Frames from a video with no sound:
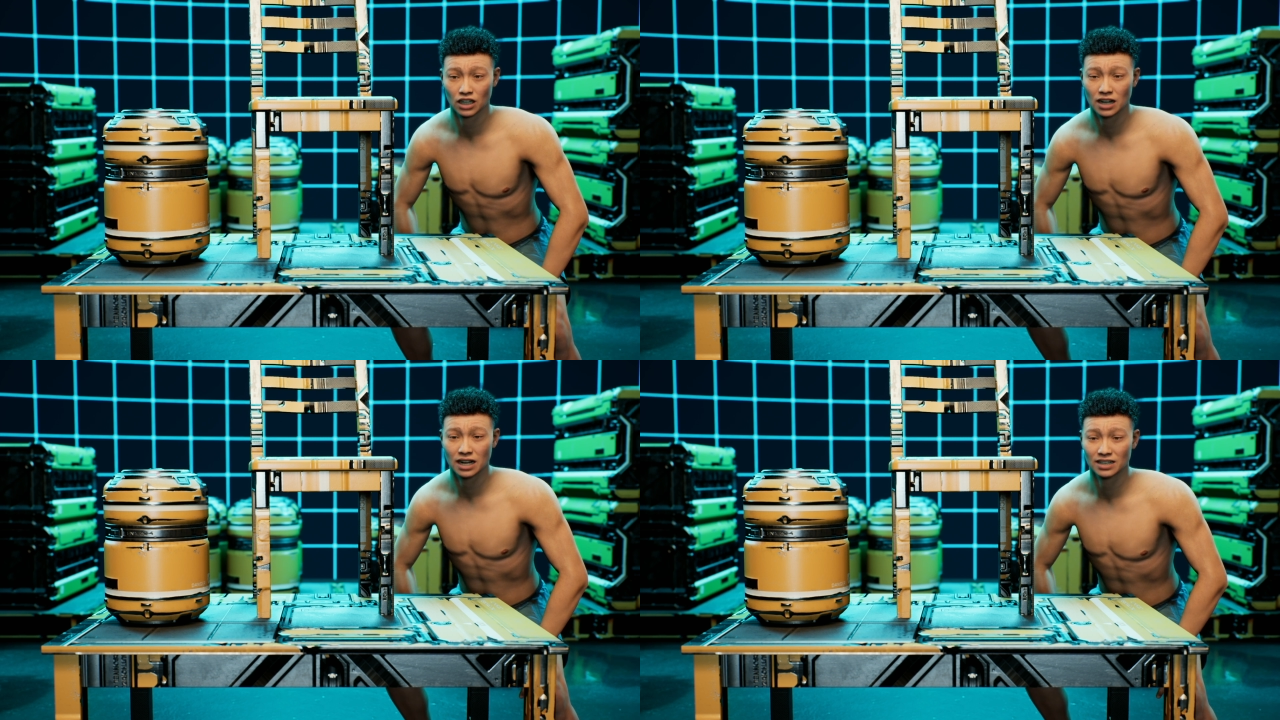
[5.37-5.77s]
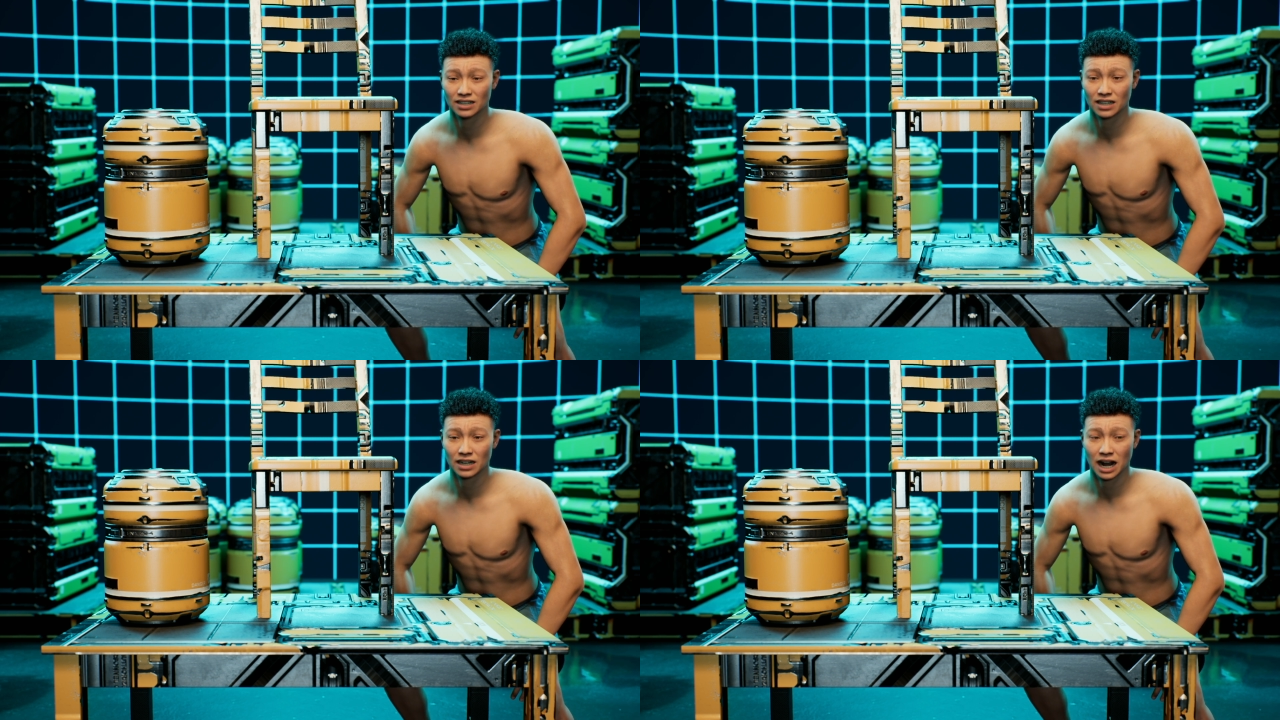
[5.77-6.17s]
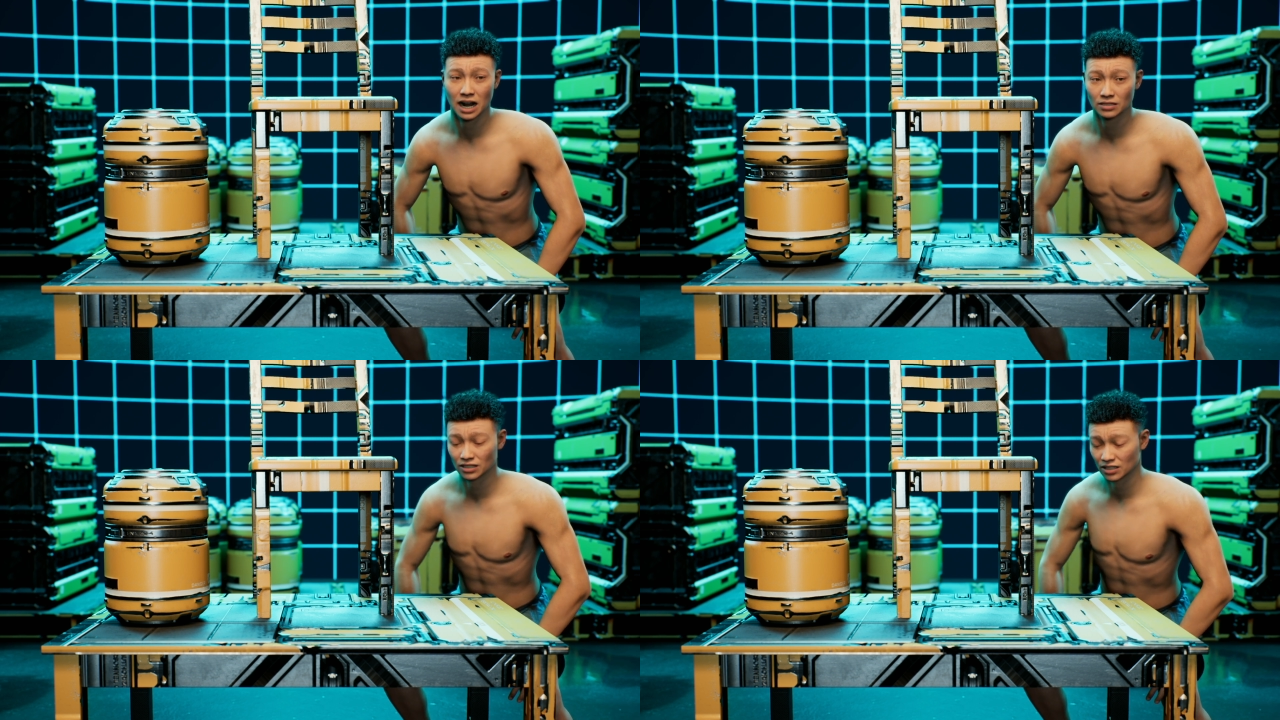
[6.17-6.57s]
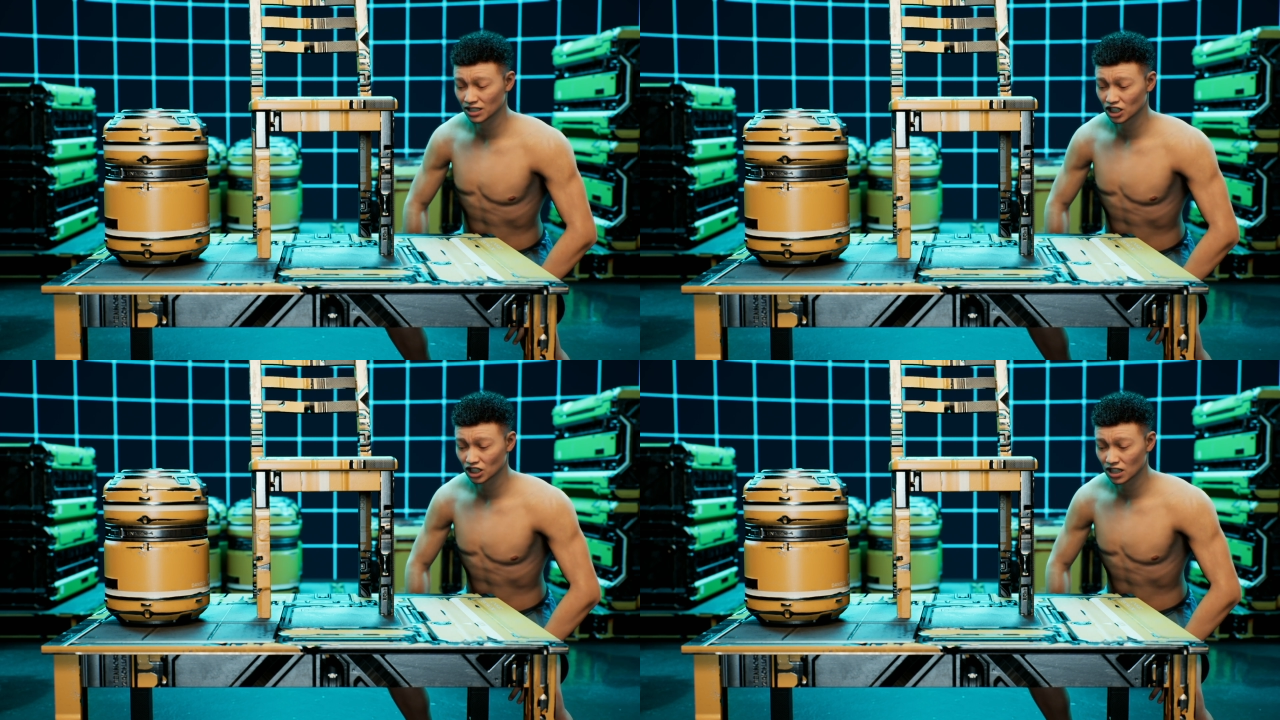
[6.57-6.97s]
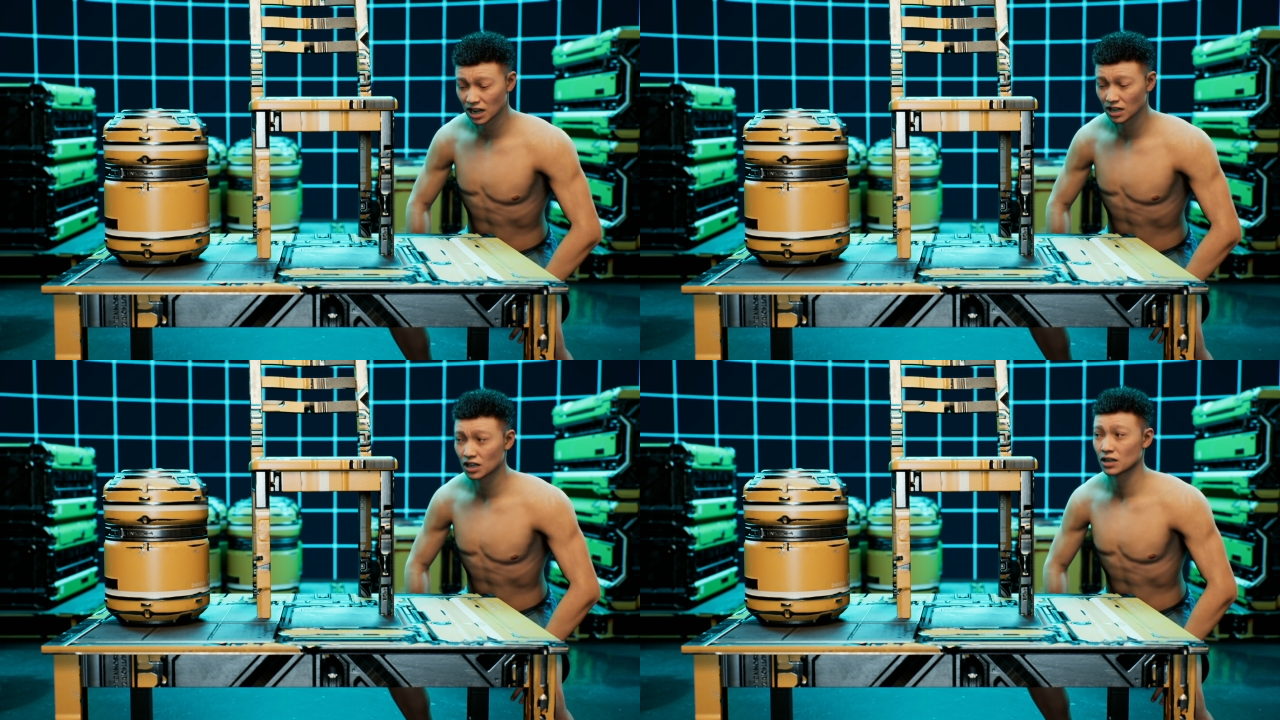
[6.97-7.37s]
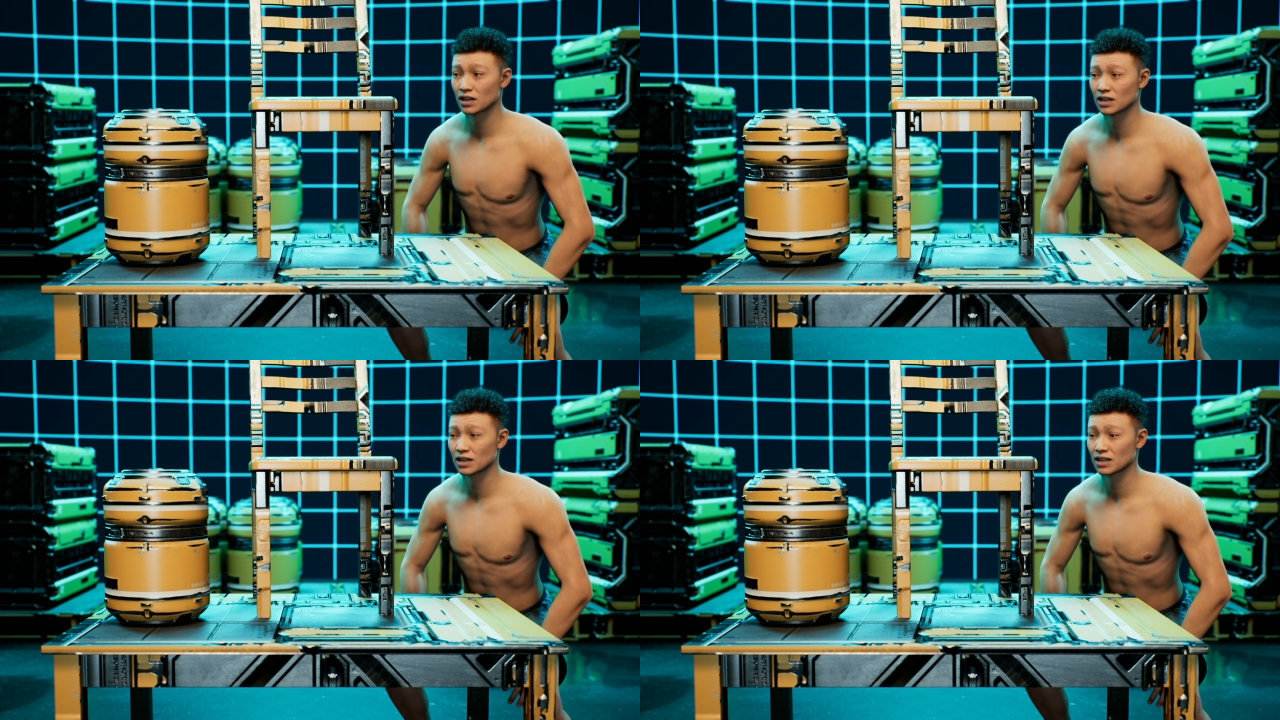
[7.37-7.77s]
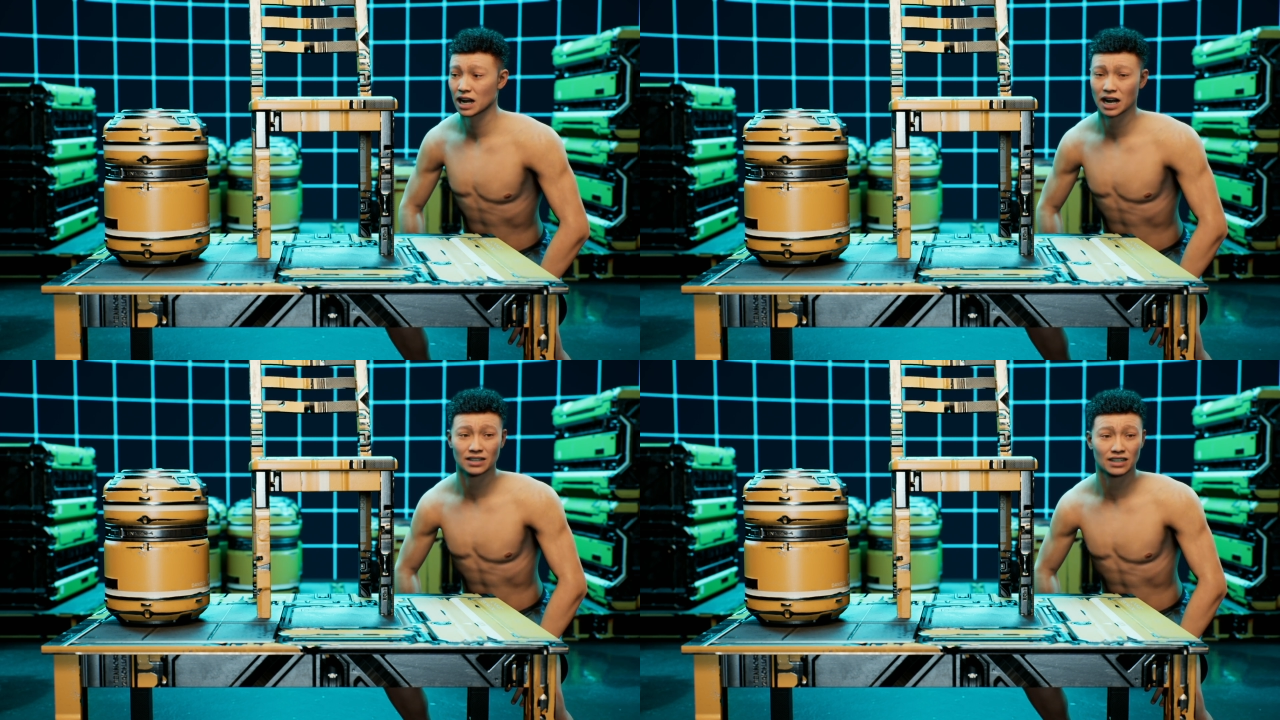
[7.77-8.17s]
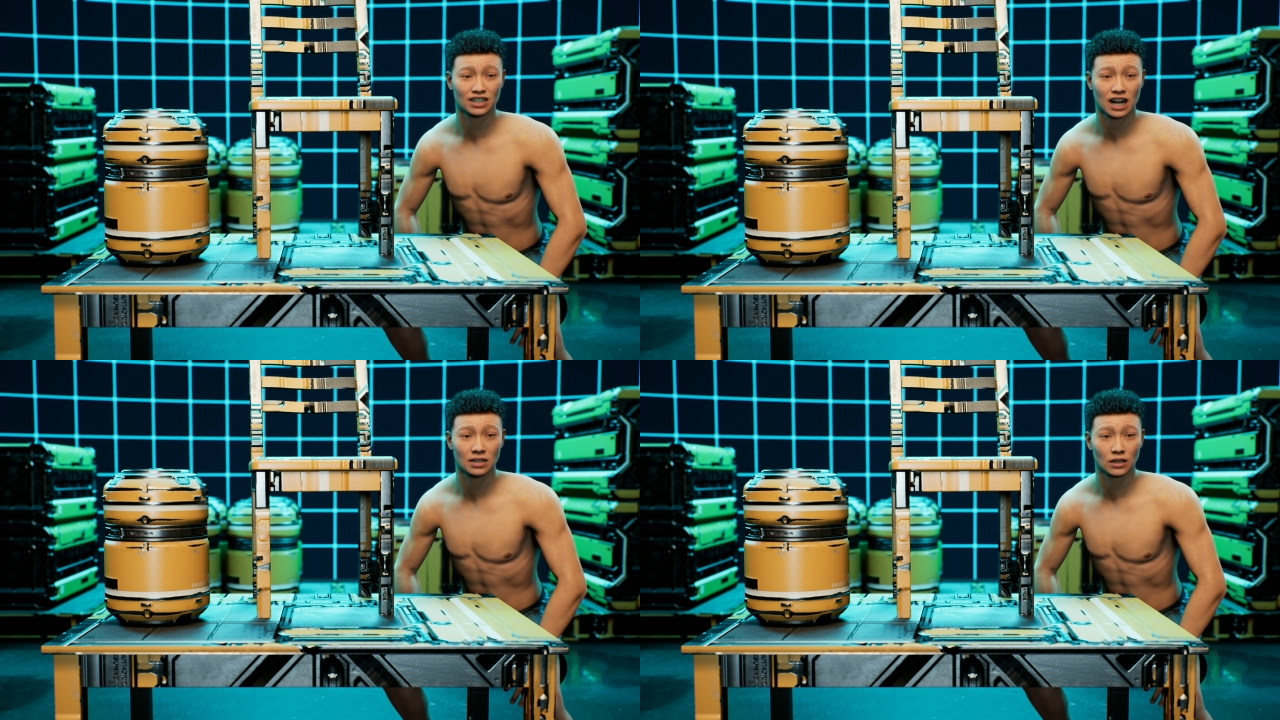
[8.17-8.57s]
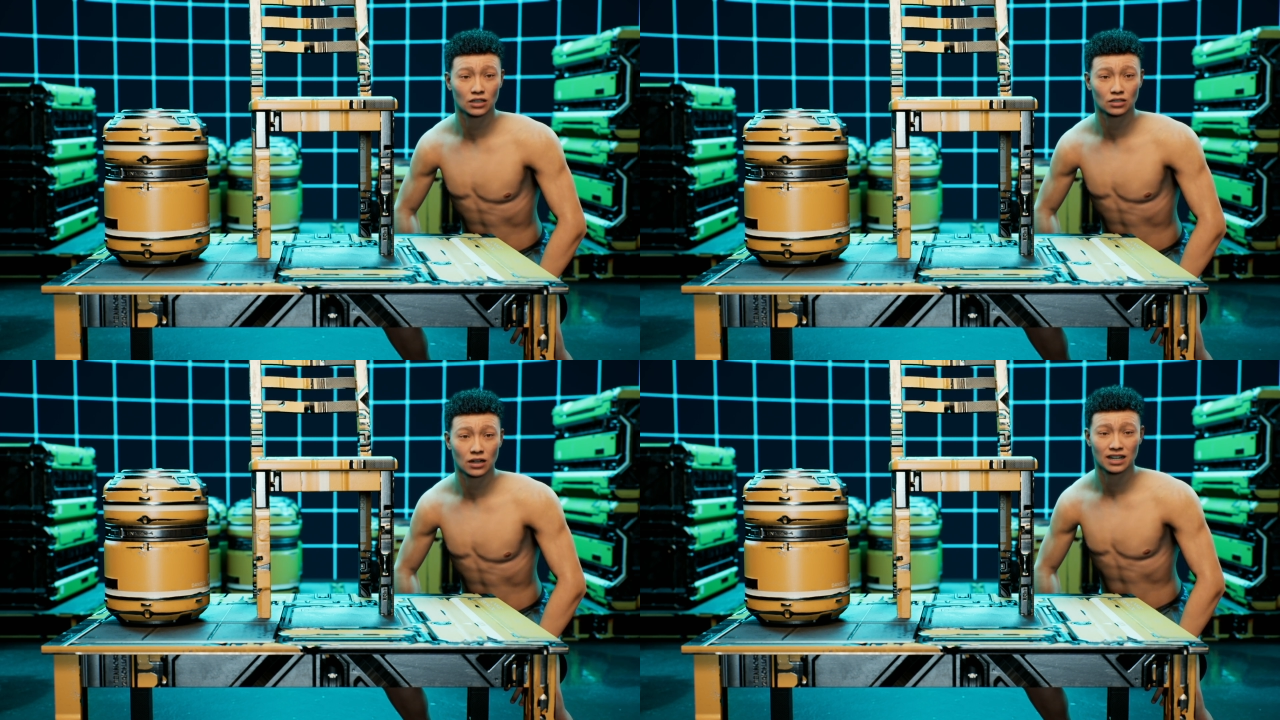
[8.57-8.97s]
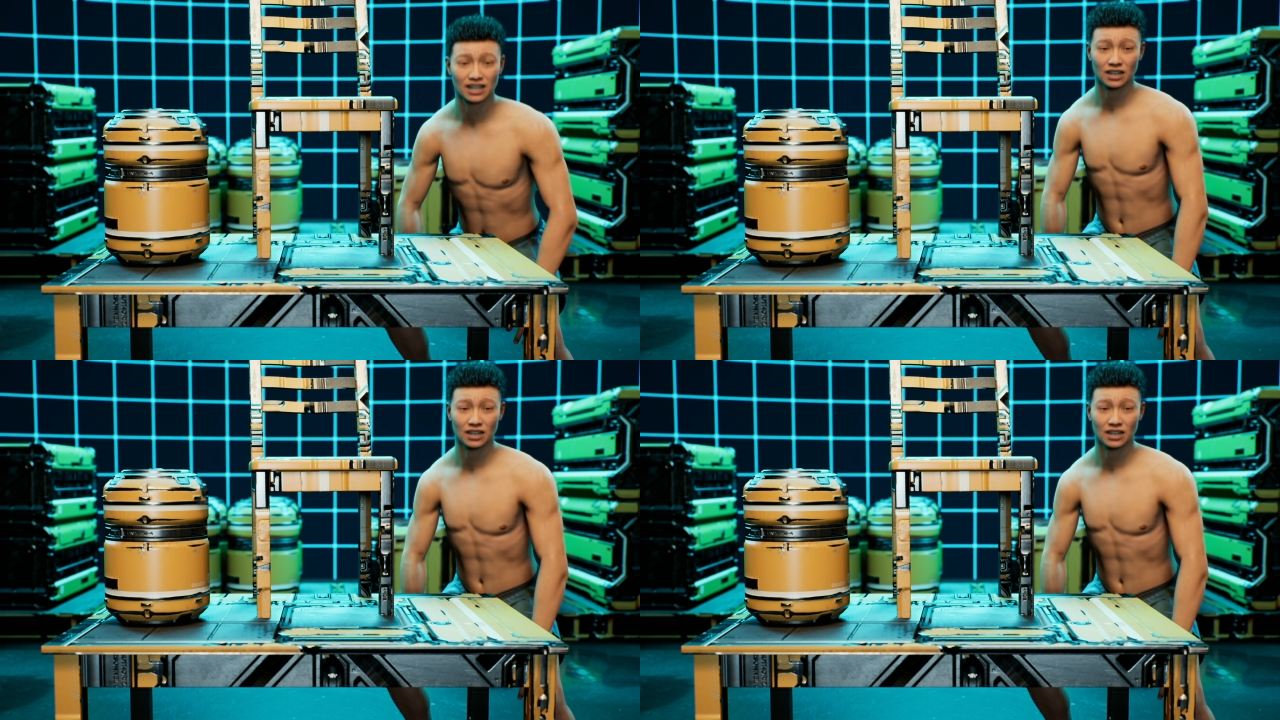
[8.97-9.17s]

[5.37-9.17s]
we're testing out this chair and this table right